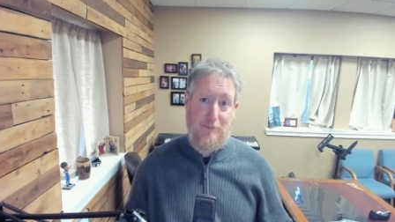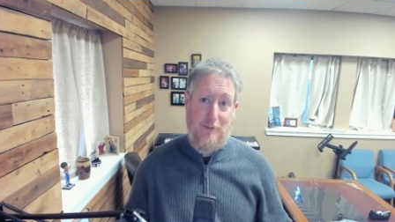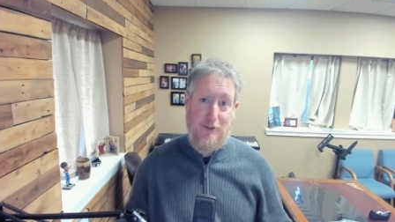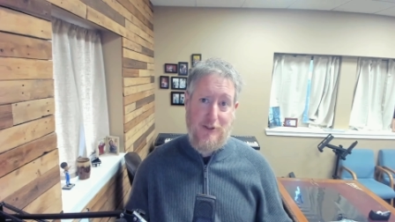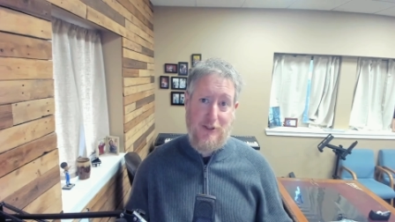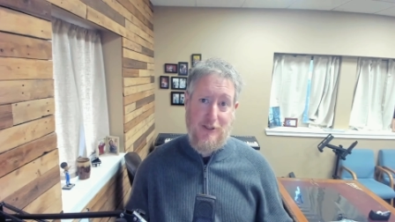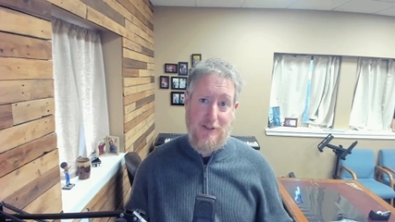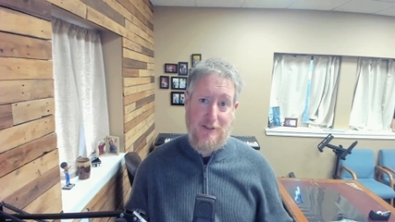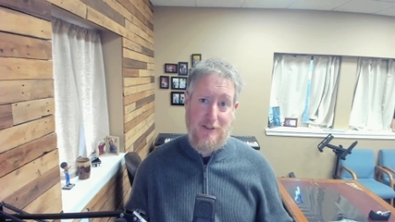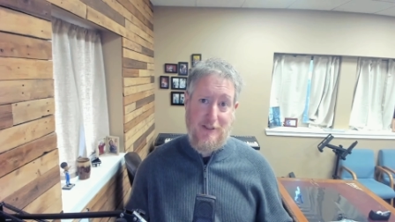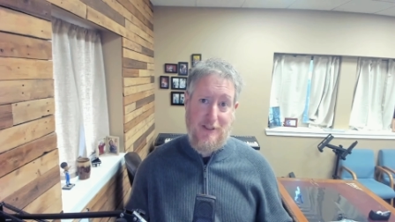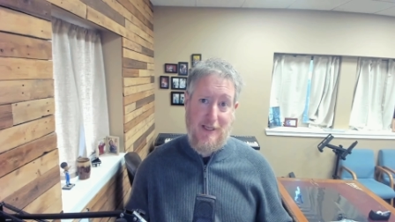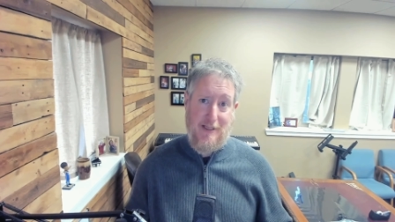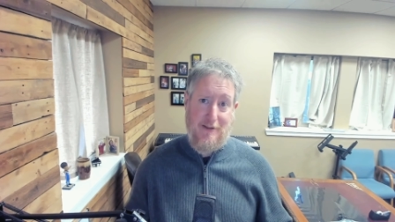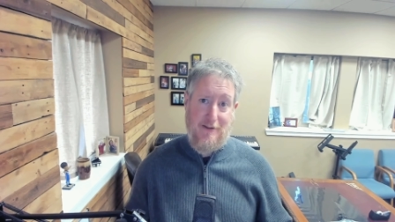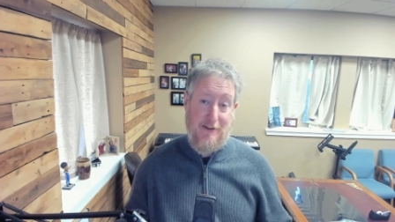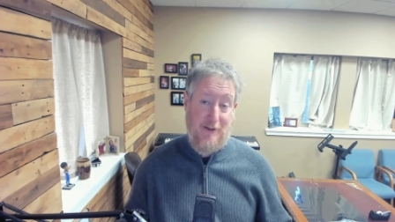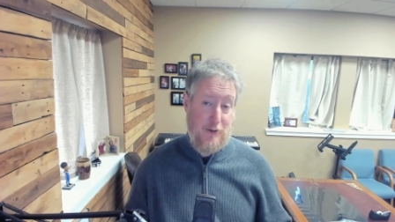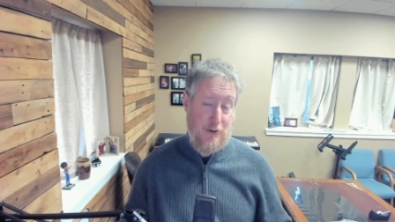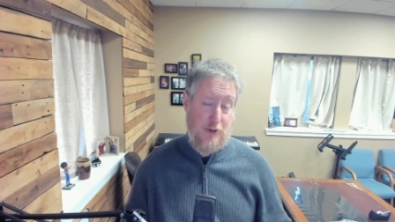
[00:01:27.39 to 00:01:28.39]
which is
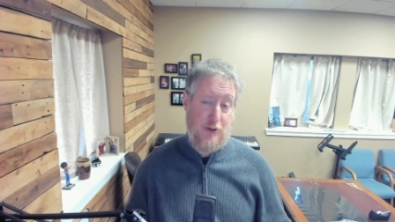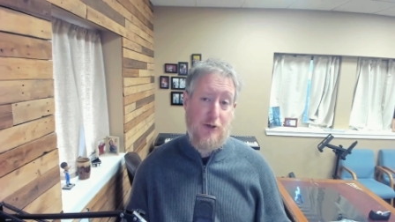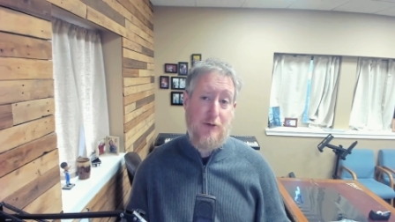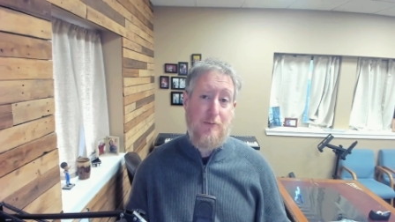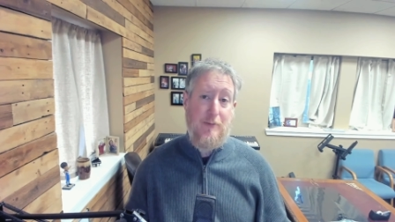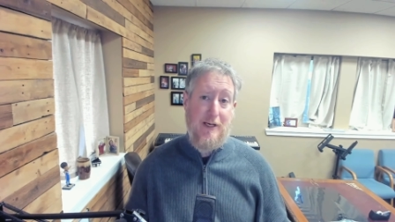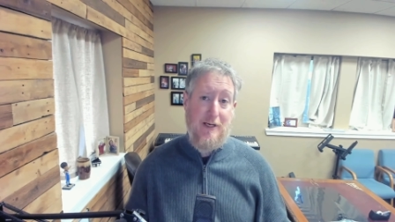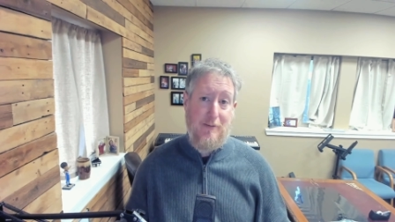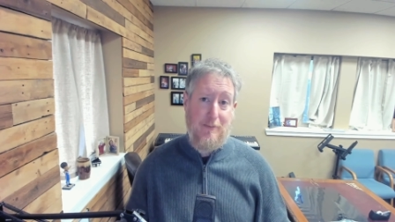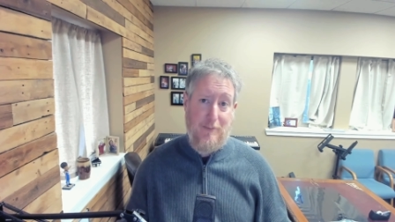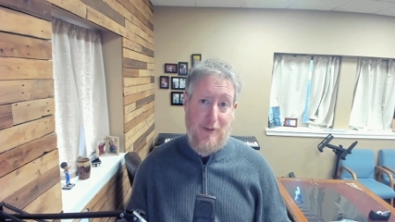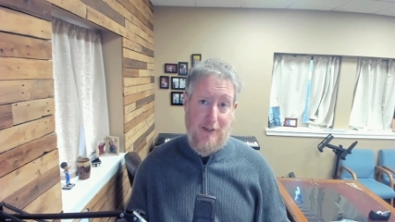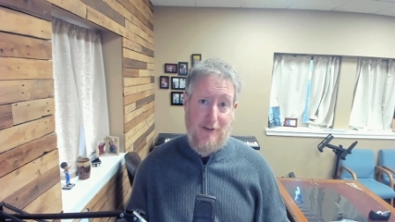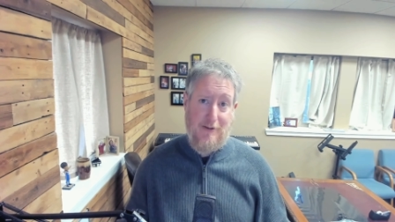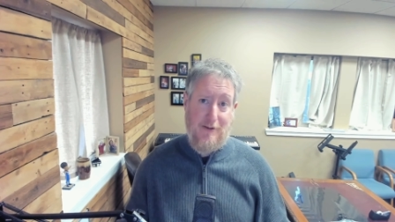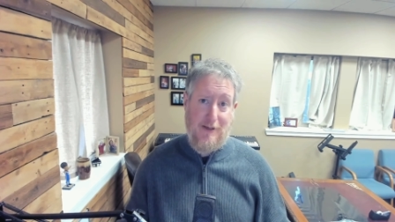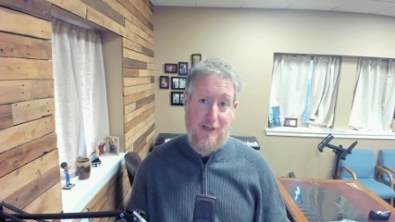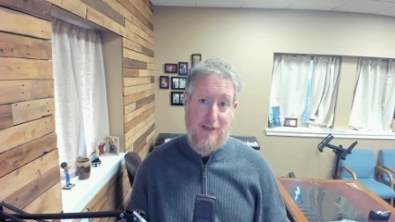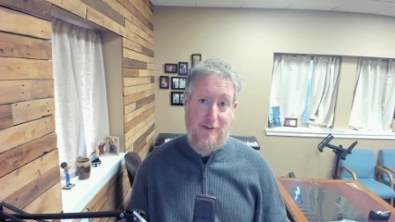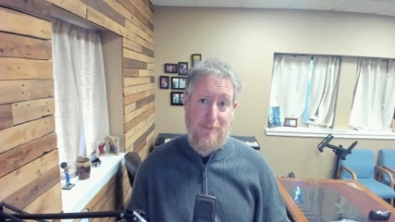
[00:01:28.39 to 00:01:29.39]
that there should be
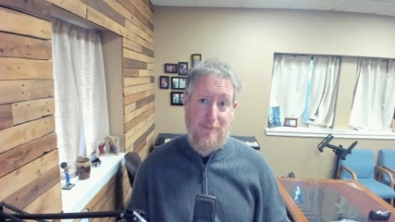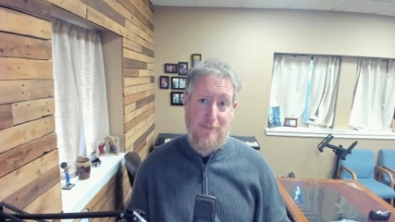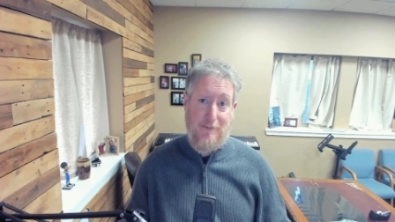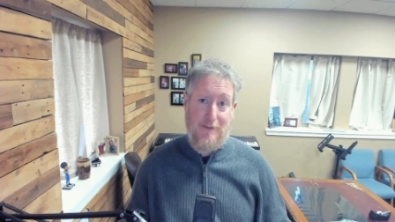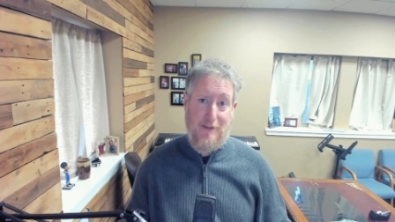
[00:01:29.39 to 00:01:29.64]
parity,